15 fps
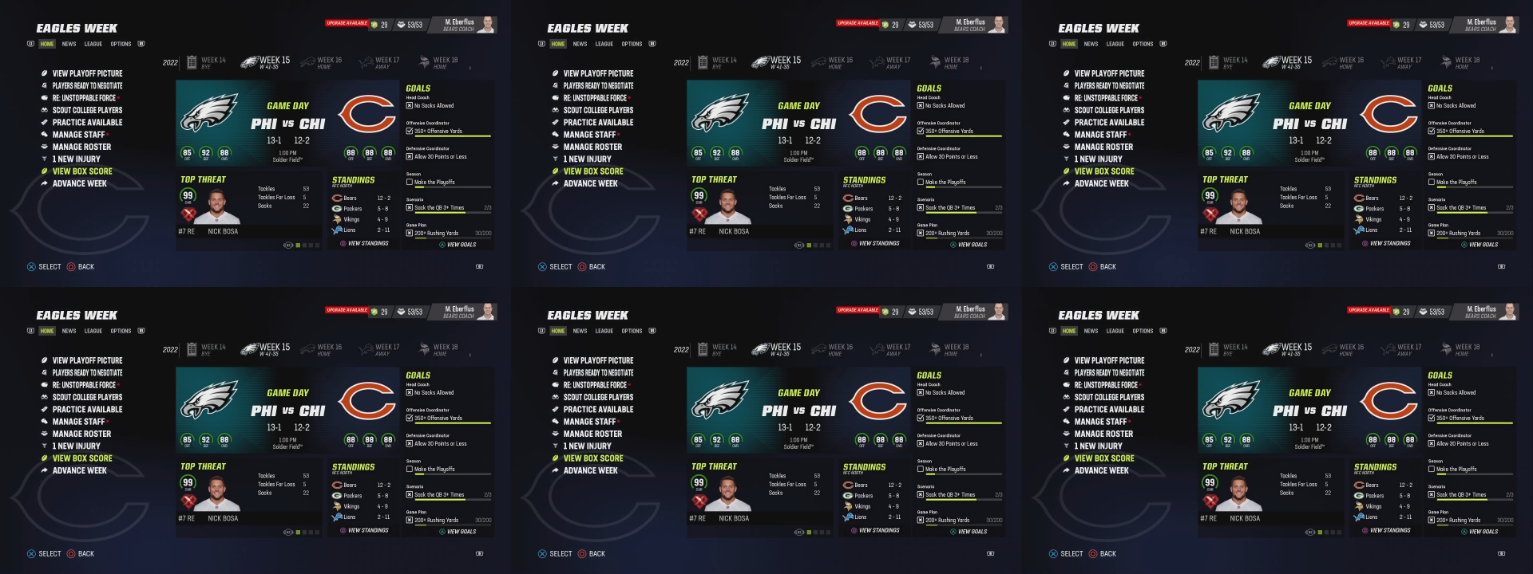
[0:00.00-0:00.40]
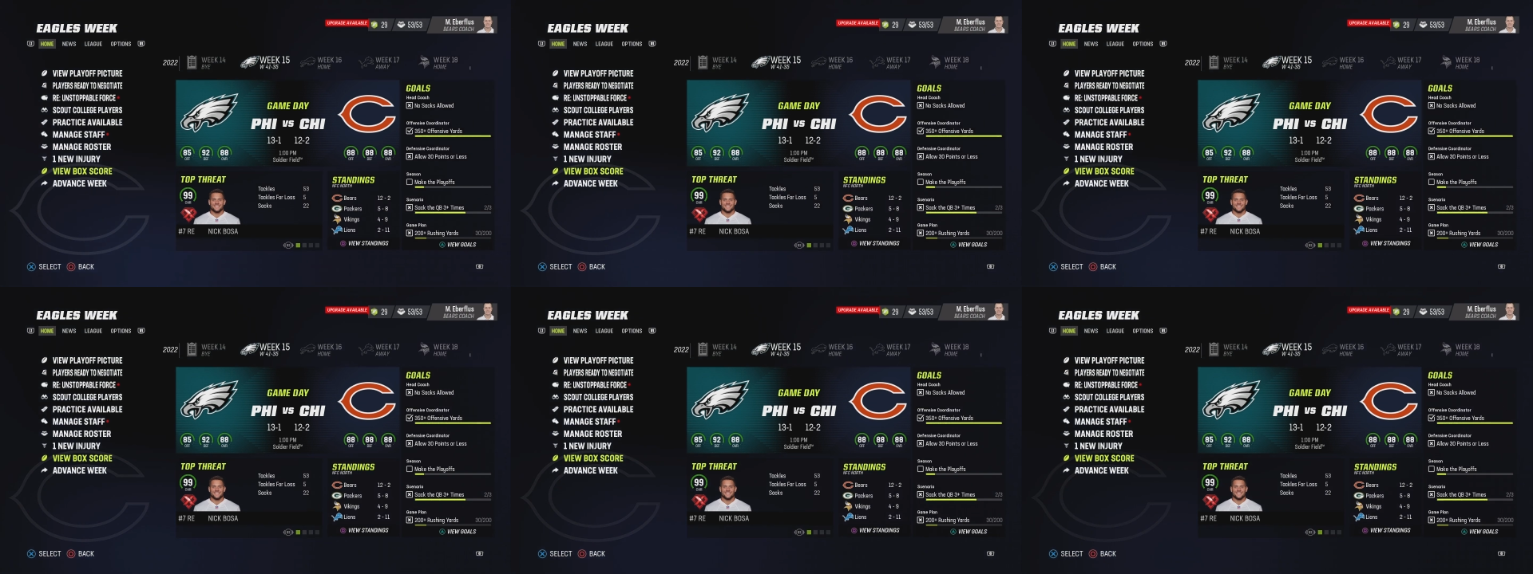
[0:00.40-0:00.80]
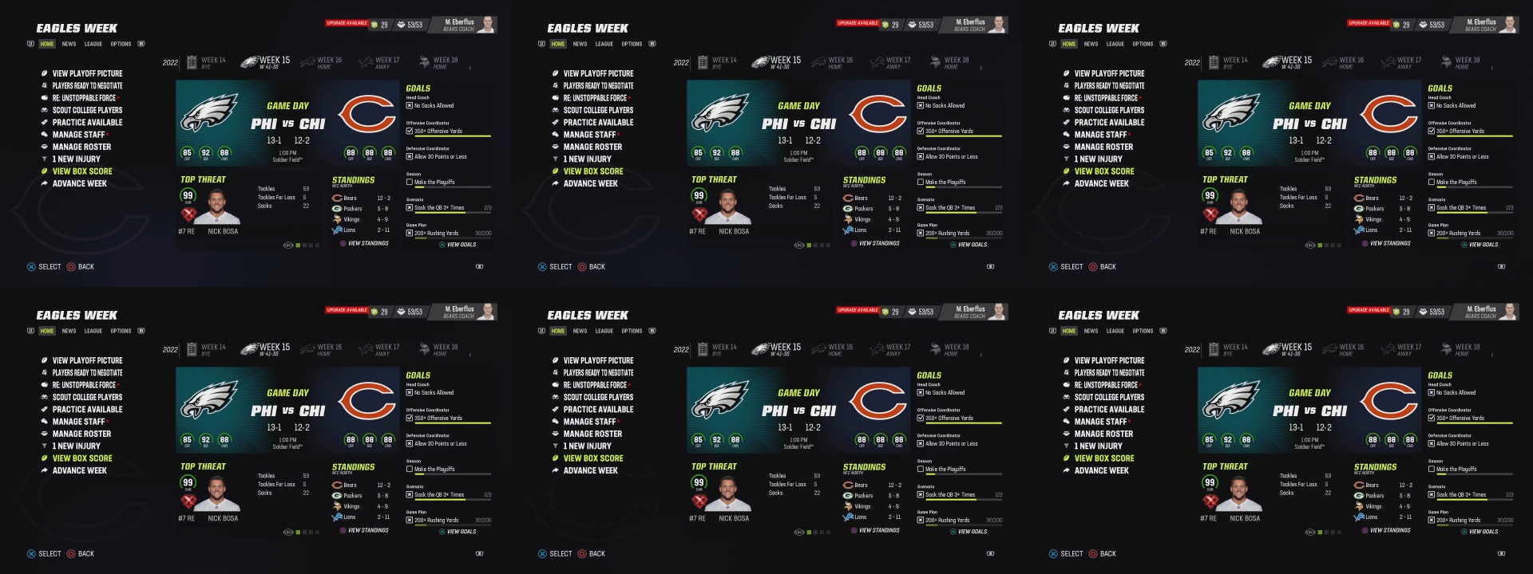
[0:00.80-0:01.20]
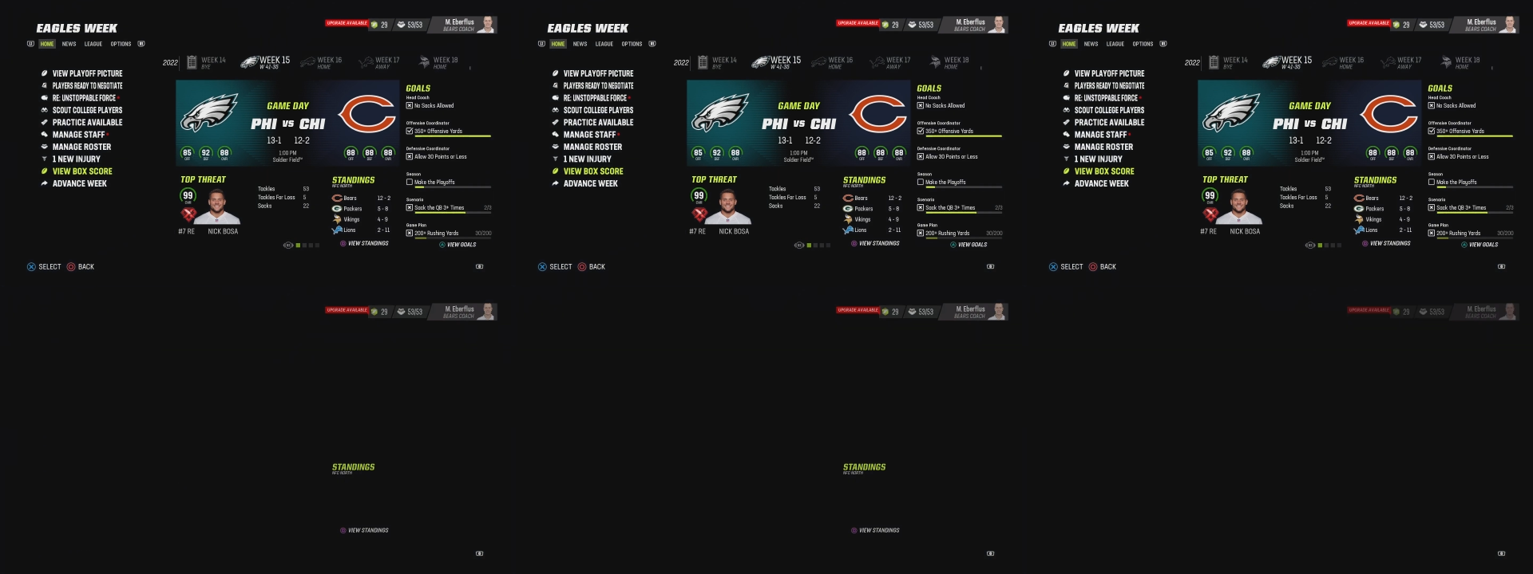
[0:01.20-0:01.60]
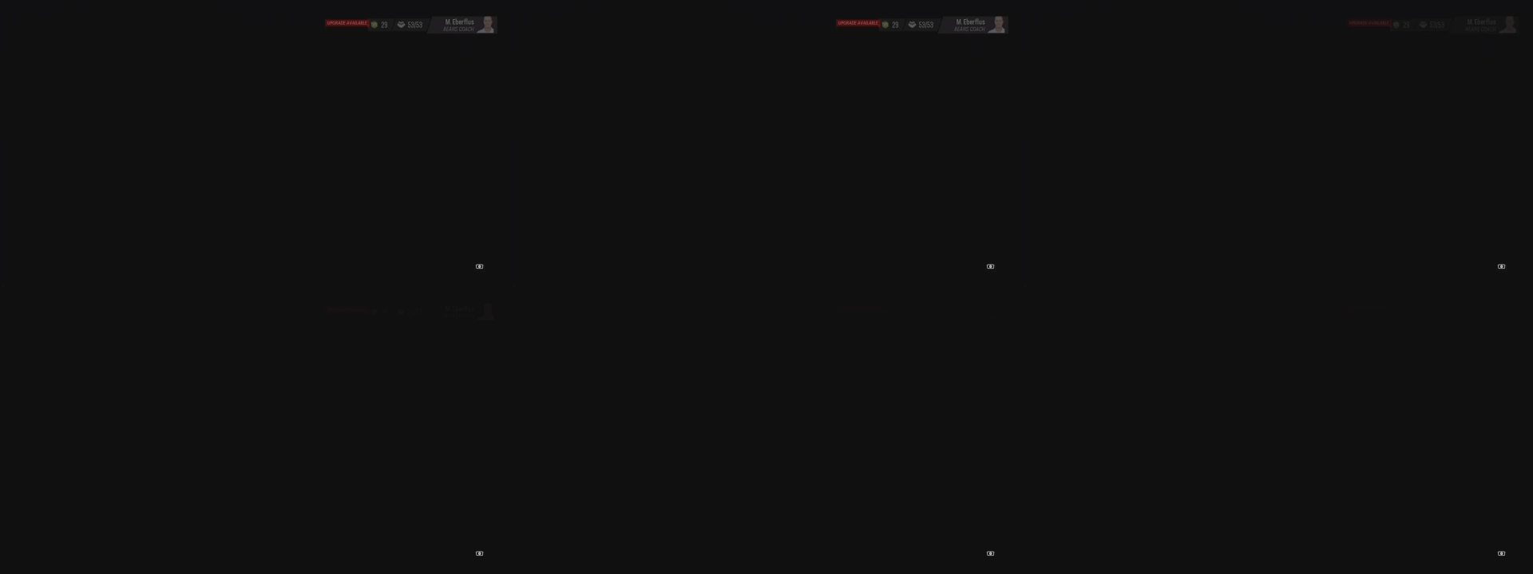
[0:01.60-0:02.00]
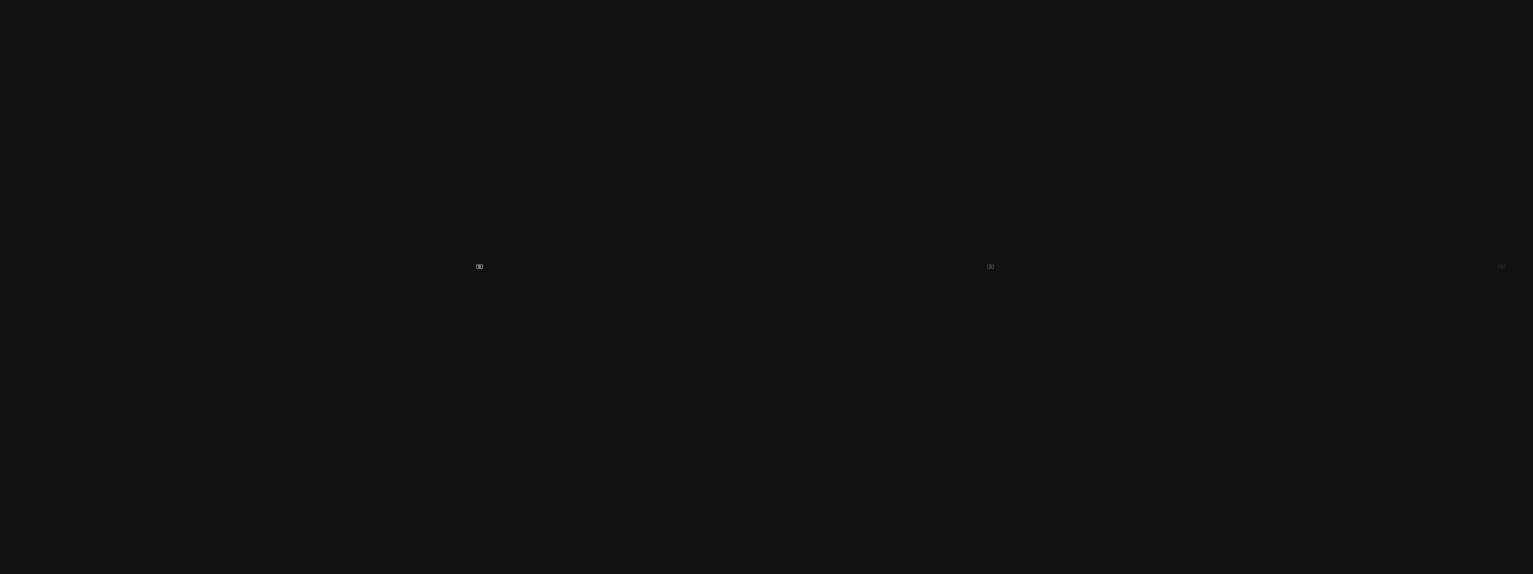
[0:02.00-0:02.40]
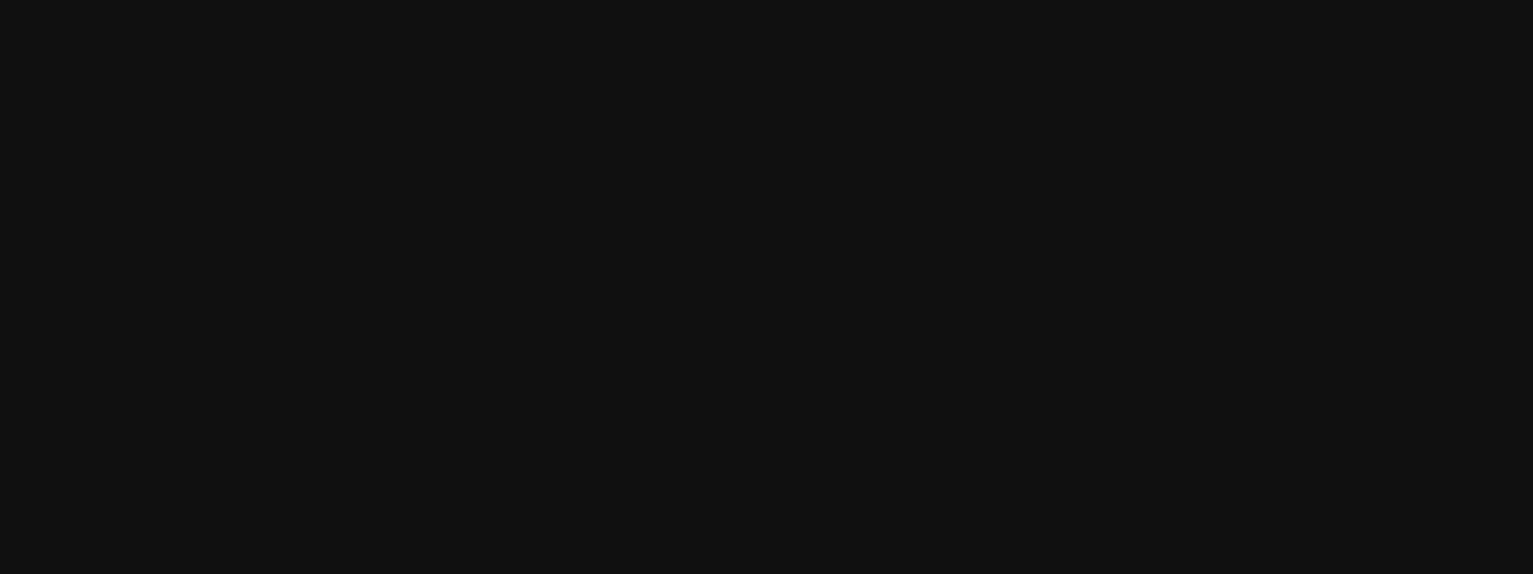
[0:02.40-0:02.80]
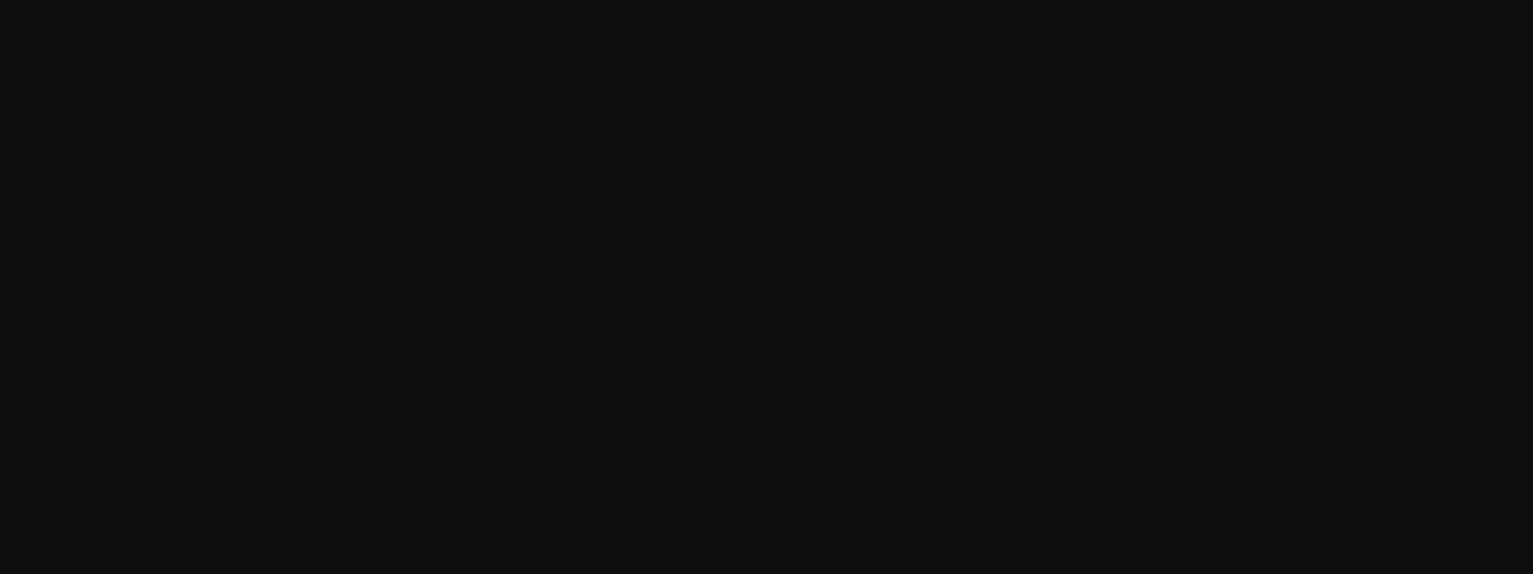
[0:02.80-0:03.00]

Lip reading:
Nobody's mouth can be seen.